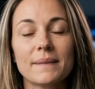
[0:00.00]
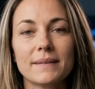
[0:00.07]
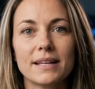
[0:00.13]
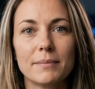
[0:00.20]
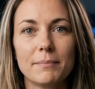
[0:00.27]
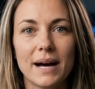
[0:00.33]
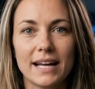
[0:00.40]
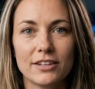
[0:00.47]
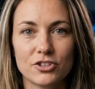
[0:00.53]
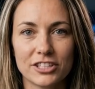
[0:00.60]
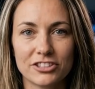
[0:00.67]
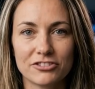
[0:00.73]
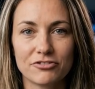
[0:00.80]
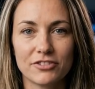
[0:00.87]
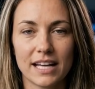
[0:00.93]
that
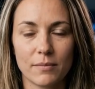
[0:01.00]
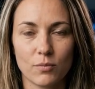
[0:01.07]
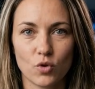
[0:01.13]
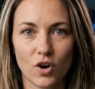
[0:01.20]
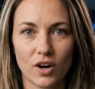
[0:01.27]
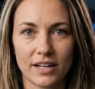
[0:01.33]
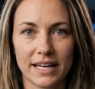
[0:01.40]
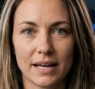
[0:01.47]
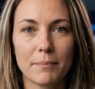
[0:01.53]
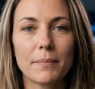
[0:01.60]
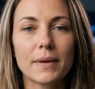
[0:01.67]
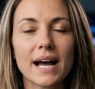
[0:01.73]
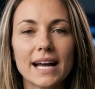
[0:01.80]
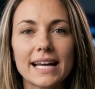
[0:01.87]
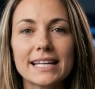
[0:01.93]
Patrick's framework
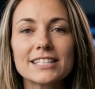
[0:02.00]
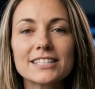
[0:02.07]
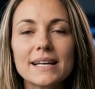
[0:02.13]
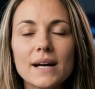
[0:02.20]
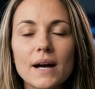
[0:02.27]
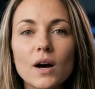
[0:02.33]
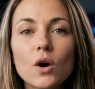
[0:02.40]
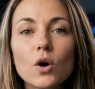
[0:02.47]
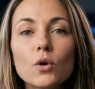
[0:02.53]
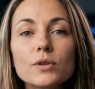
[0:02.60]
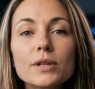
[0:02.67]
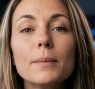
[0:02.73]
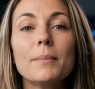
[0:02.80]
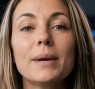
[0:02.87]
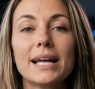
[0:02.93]
implies over
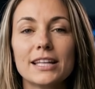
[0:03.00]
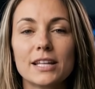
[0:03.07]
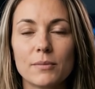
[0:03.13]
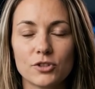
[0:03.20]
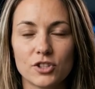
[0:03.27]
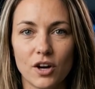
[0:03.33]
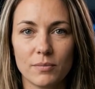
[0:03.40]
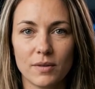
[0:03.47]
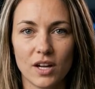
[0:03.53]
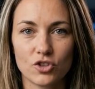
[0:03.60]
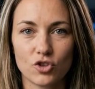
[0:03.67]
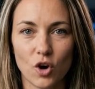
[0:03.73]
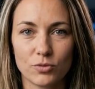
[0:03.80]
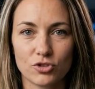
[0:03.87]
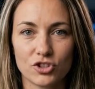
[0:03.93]
the medium-term
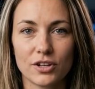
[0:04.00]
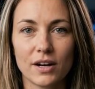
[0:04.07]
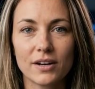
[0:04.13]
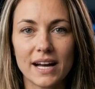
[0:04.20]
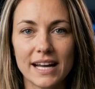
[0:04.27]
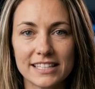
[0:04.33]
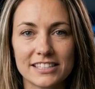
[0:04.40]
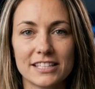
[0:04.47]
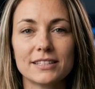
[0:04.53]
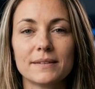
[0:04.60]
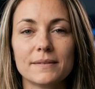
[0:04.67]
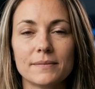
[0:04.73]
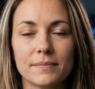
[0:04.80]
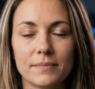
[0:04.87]
adoption horizon.